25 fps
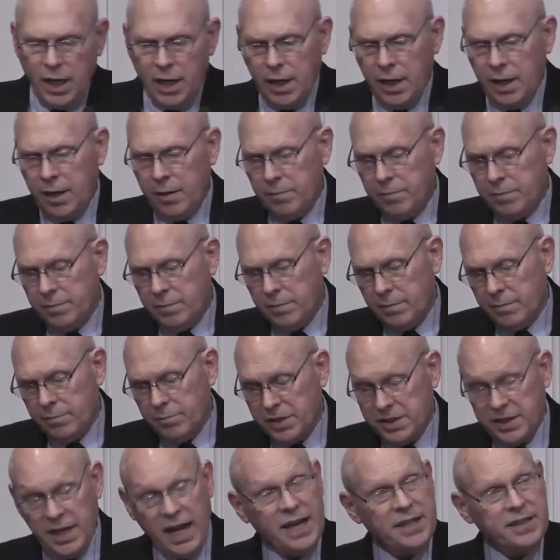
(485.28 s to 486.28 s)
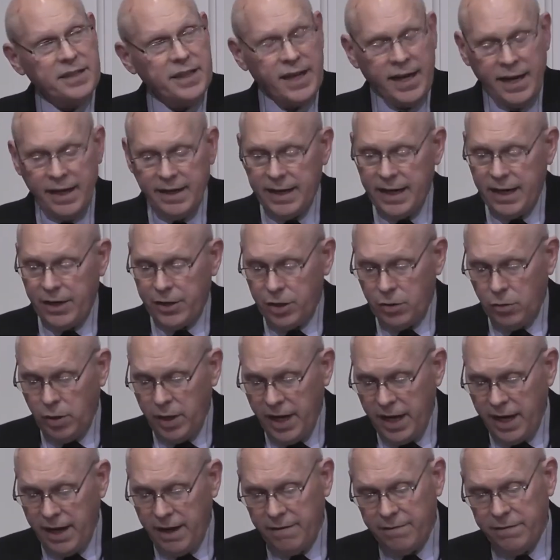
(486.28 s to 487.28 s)
um, besides the handout you
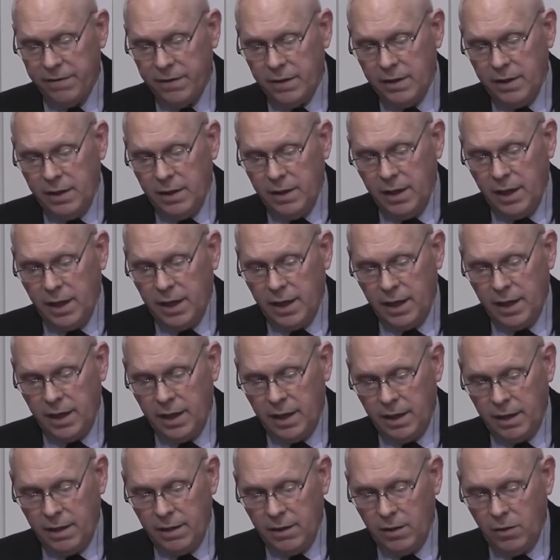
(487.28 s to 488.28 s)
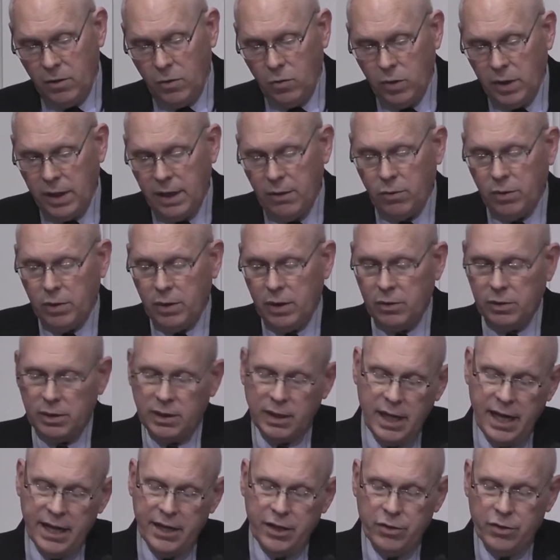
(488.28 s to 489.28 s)
have, uh, what I would
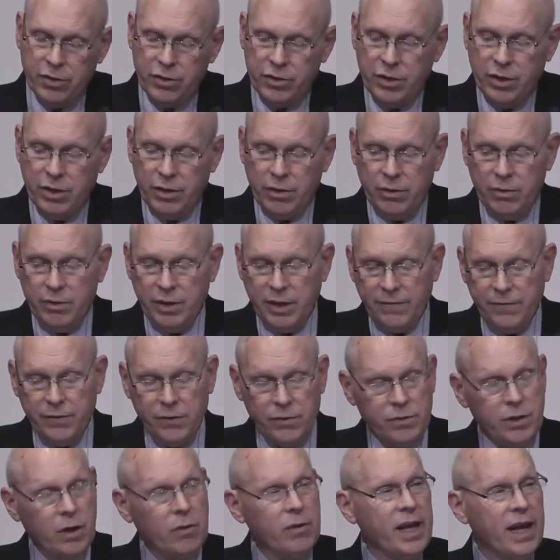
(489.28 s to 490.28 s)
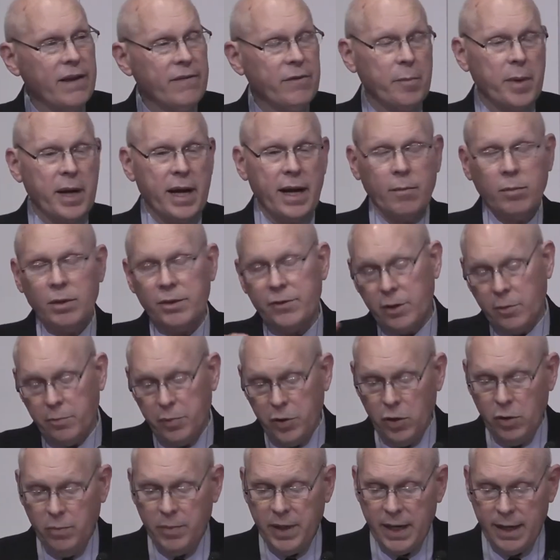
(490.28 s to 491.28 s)
like you to do, if you don't have a Bible, there are
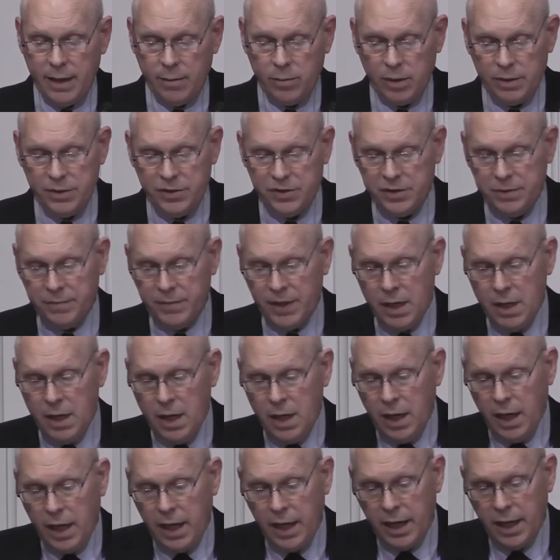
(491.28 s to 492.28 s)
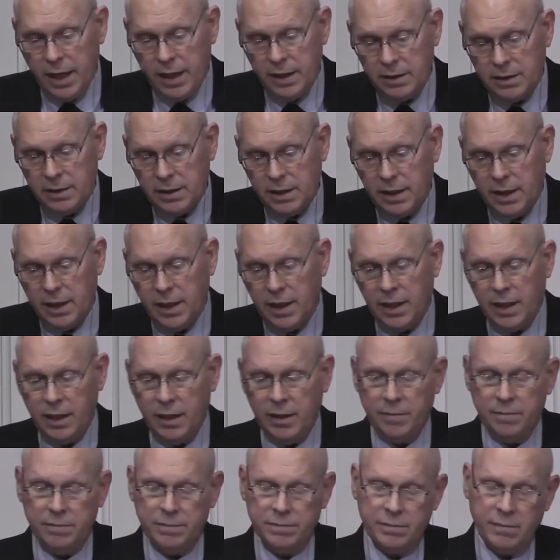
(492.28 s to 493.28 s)
Pew Bibles, and
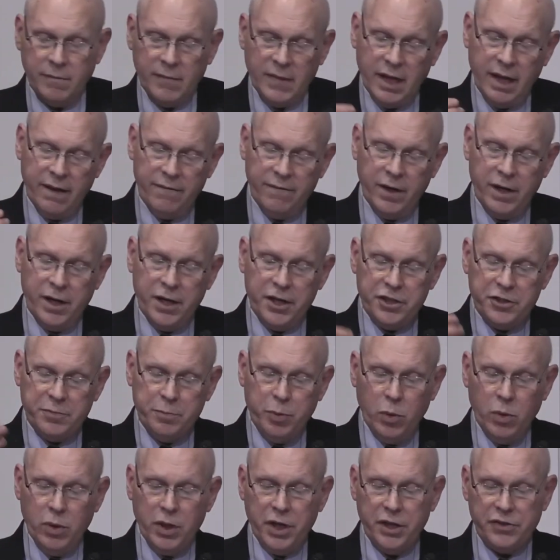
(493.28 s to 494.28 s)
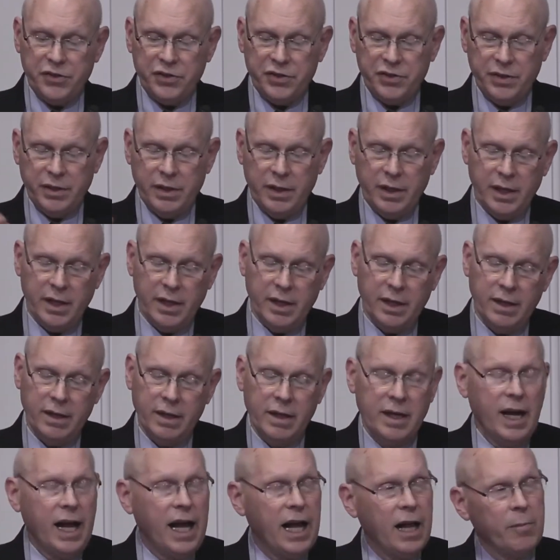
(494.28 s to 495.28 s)
um, at various points, uh,
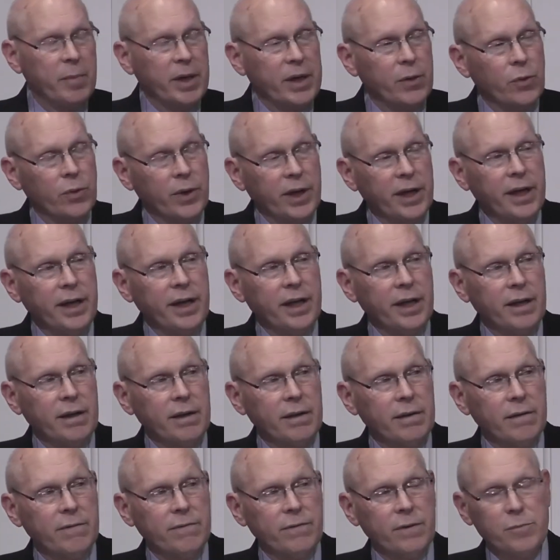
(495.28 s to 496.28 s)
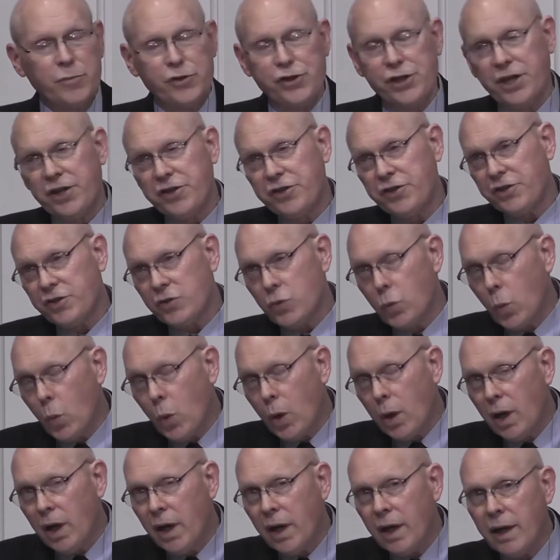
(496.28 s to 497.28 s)
I'll be reading from Genesis
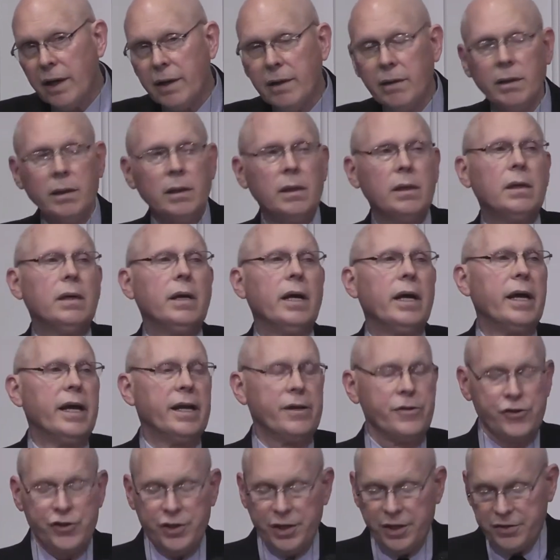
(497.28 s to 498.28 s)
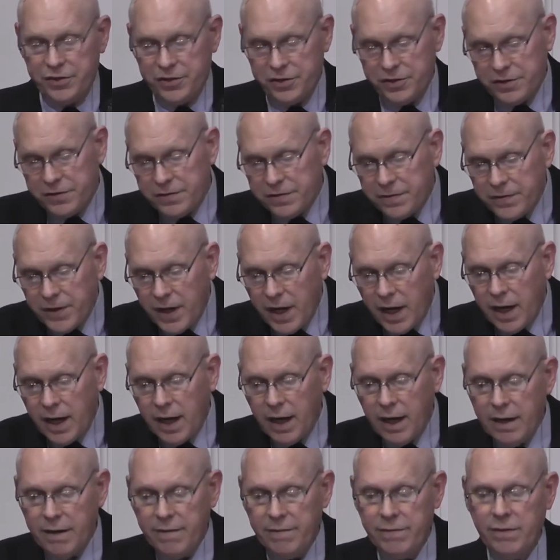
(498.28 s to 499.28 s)
1 and Genesis
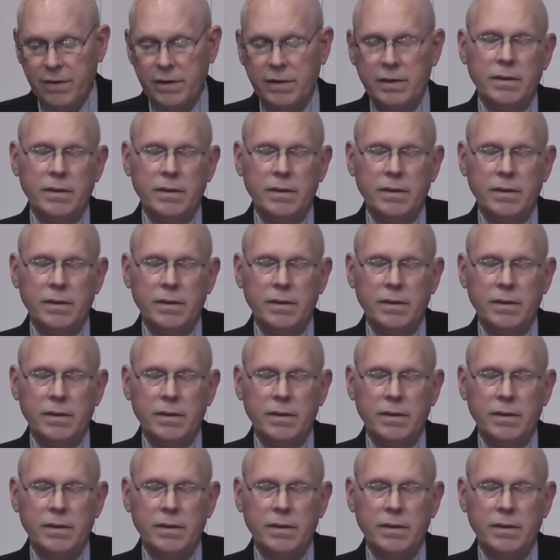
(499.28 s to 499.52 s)
5,